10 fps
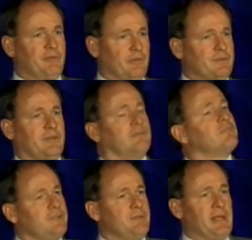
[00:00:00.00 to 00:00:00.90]
So it was
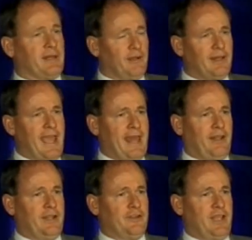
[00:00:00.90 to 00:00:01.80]
seemed to be clearly
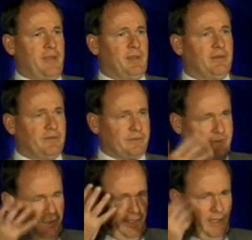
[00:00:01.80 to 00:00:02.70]
adult entertainment. It
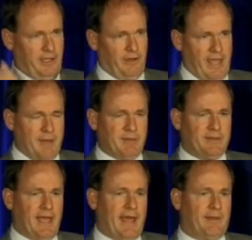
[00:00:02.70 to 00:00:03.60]
was you know, aimed
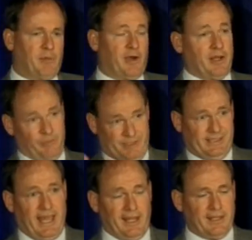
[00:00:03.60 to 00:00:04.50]
at that market. It was
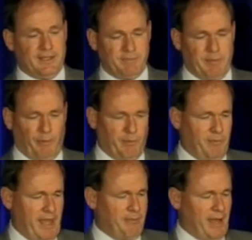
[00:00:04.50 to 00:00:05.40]
selling this. People would
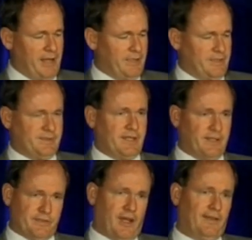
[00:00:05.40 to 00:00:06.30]
pay money to see
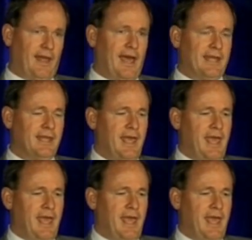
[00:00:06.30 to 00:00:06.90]
this online.